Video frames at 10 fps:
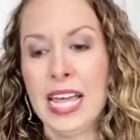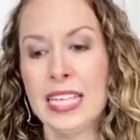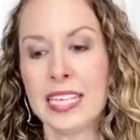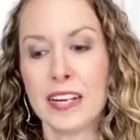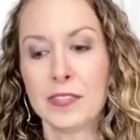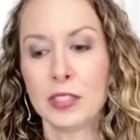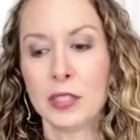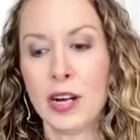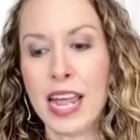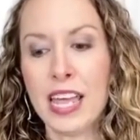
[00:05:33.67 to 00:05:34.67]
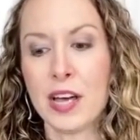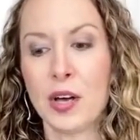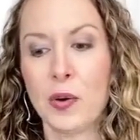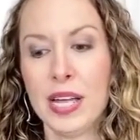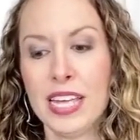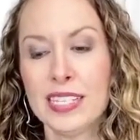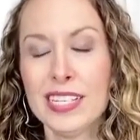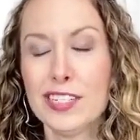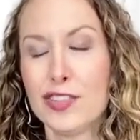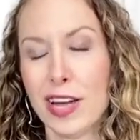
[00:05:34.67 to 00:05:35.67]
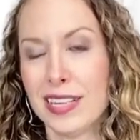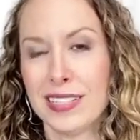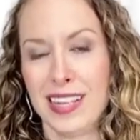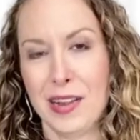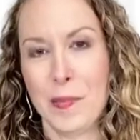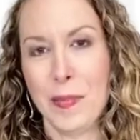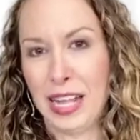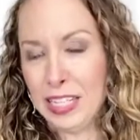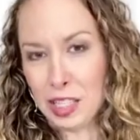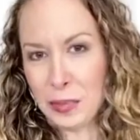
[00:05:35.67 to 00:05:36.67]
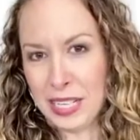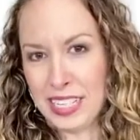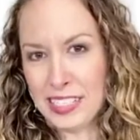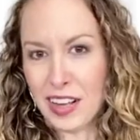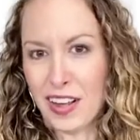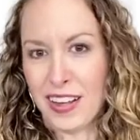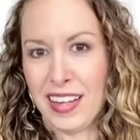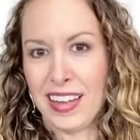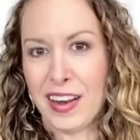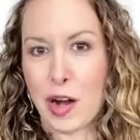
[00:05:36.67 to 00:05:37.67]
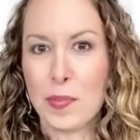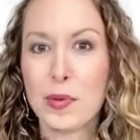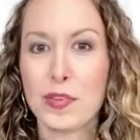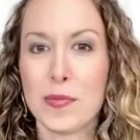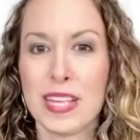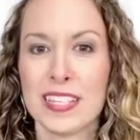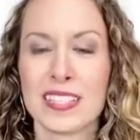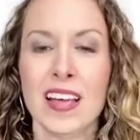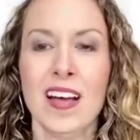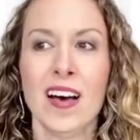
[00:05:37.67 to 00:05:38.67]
is that a Floreo isn't just an embellishment on our movements.